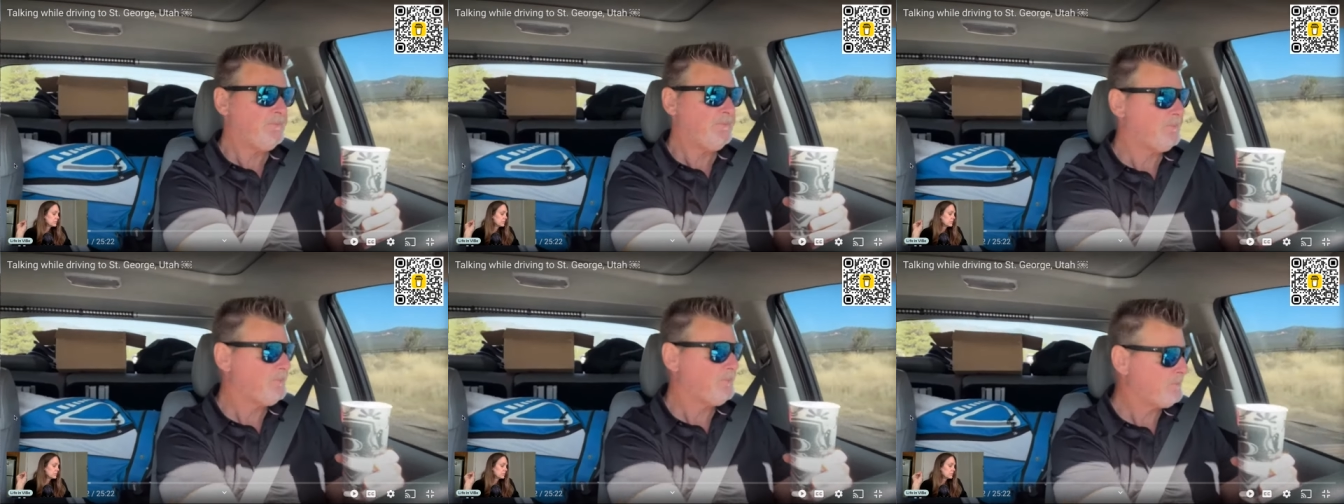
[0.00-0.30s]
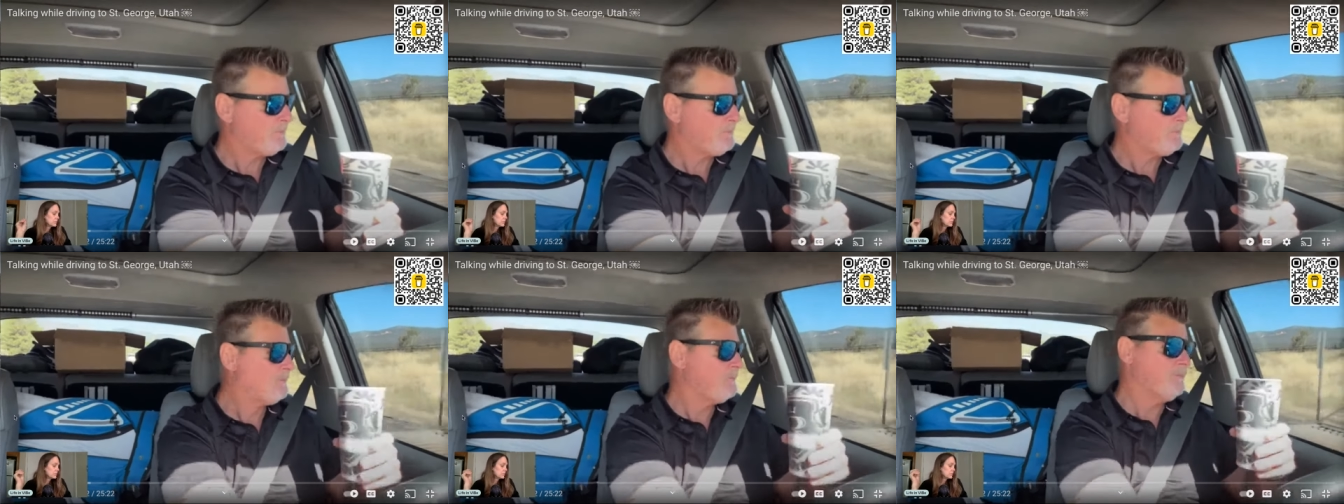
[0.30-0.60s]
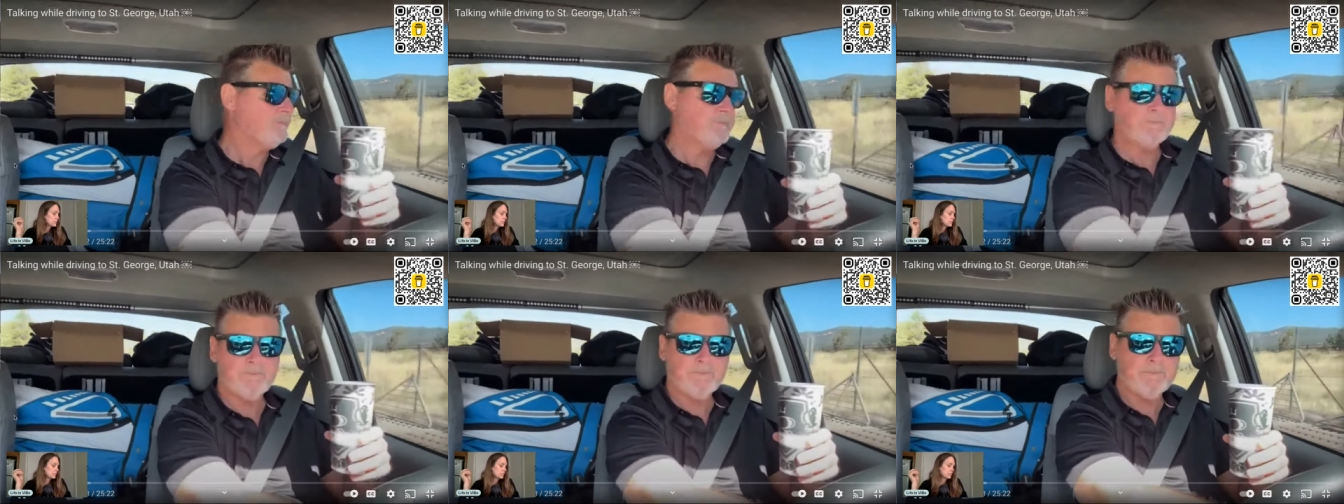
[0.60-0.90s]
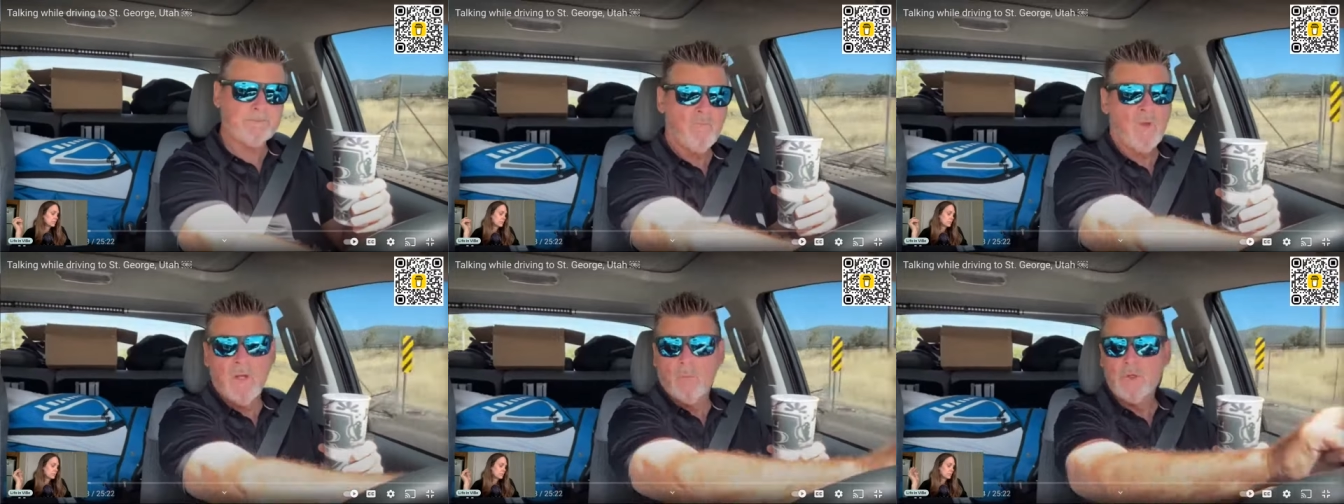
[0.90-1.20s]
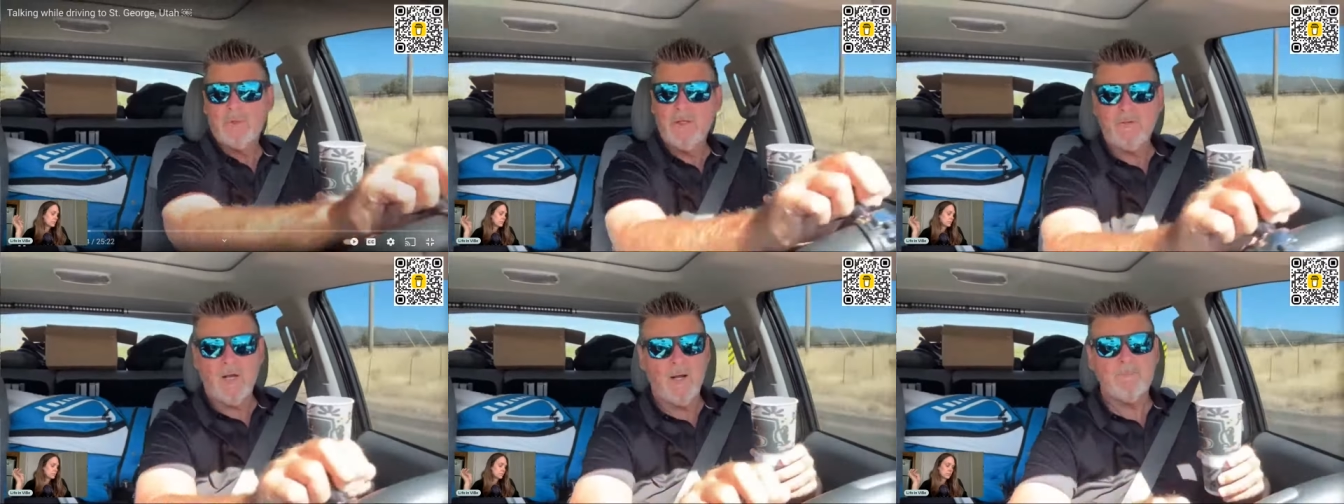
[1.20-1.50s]
Would you please uh,
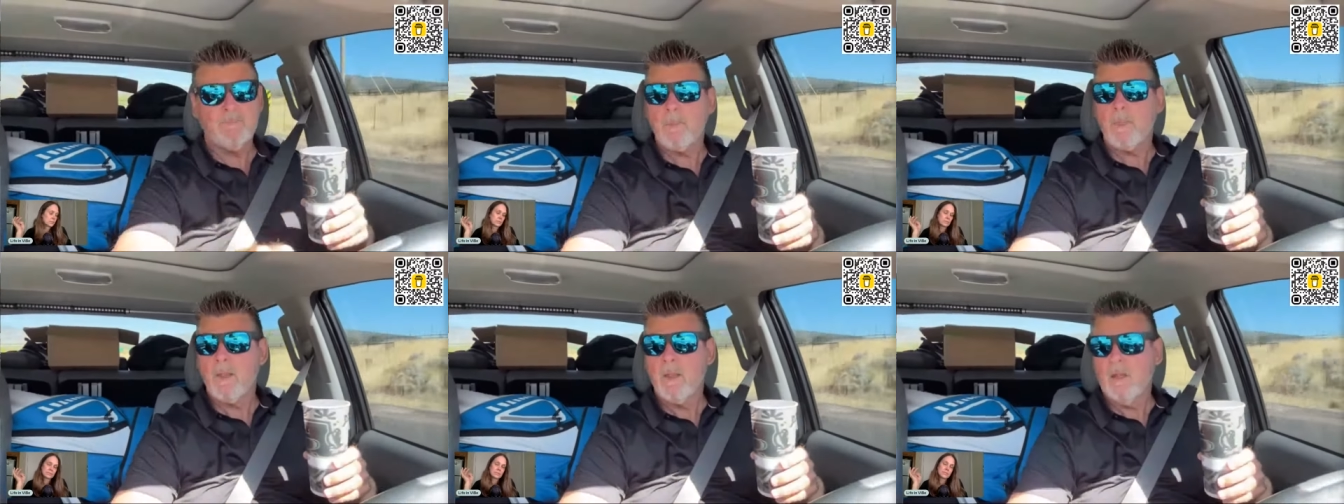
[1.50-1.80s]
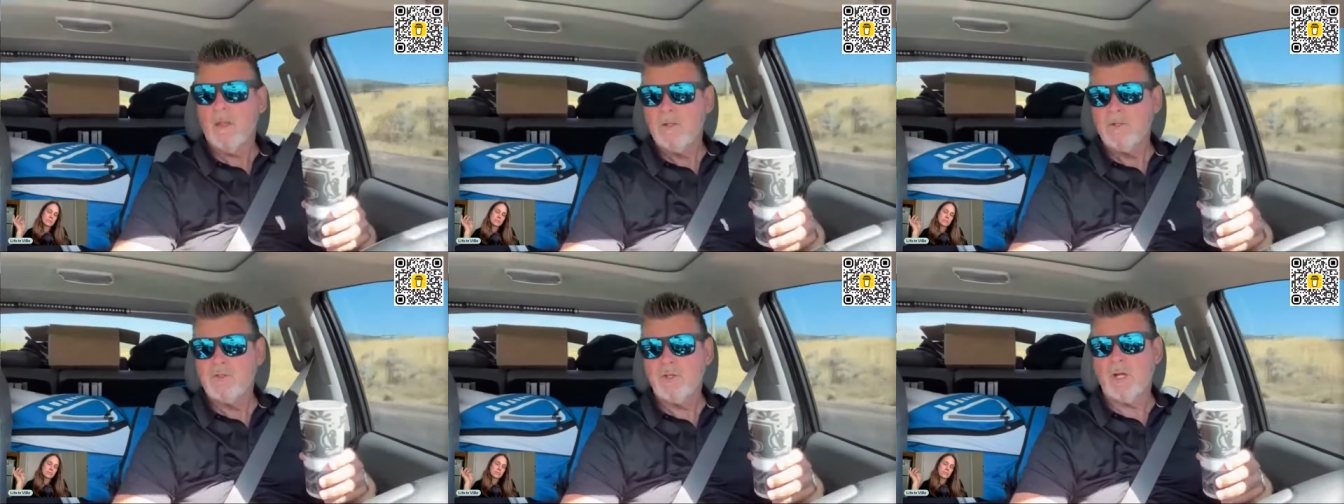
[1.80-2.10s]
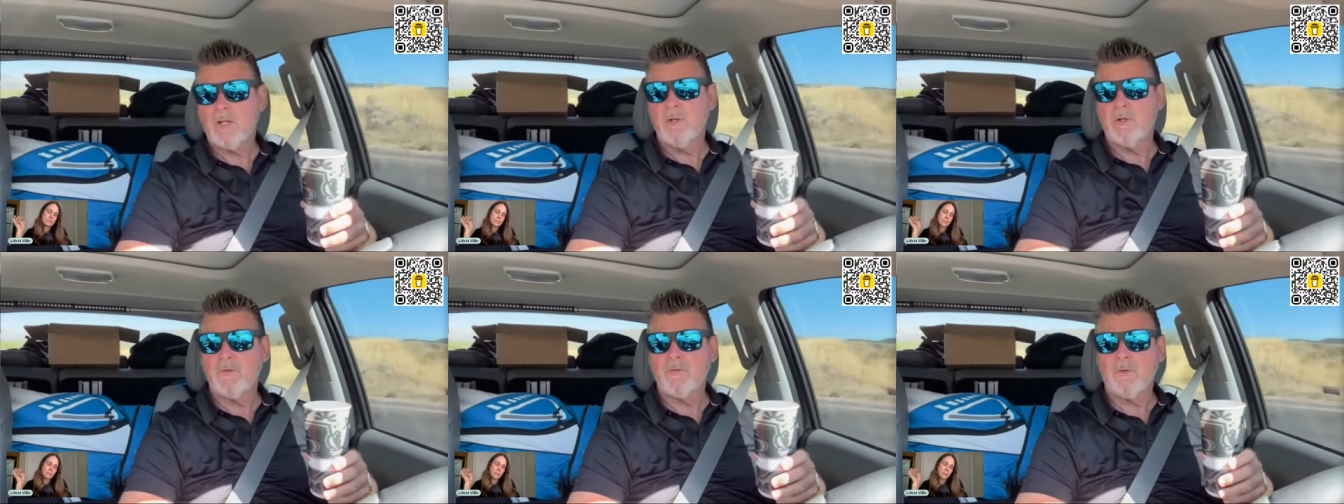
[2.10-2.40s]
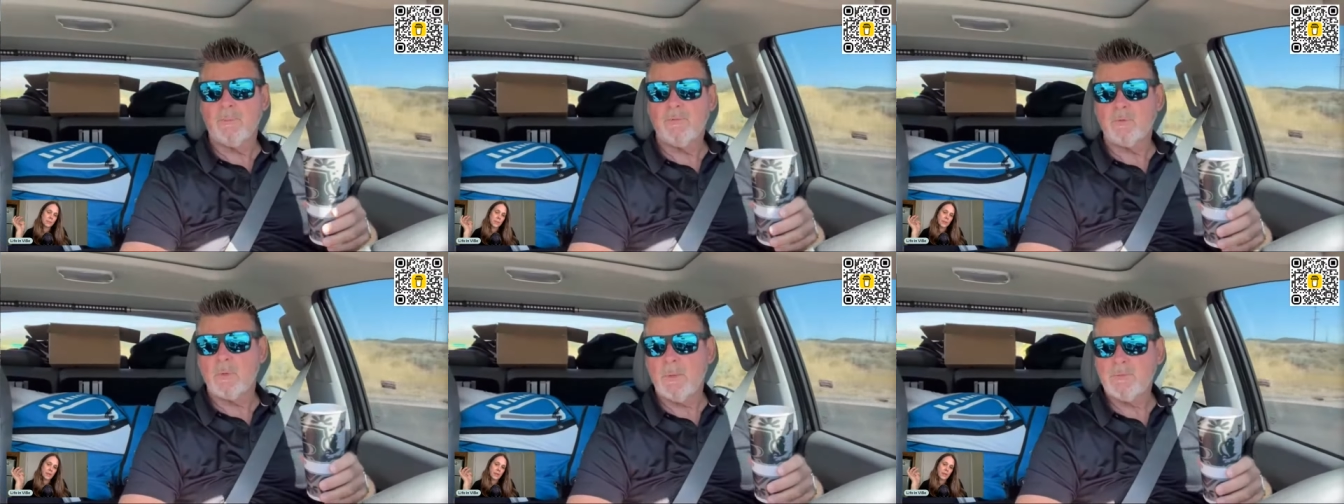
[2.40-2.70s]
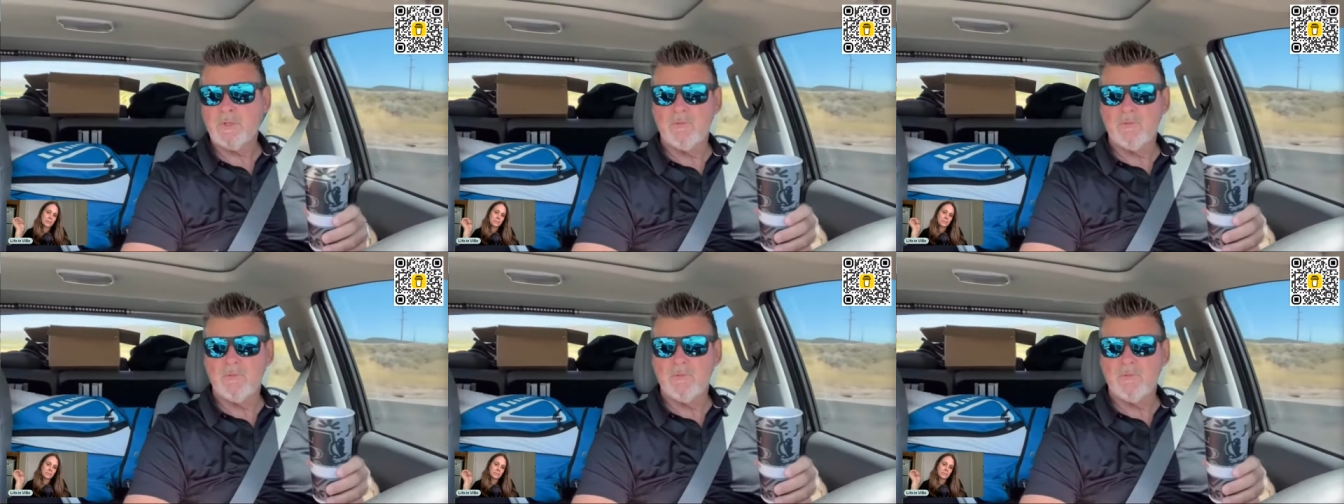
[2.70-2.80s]
check your subscription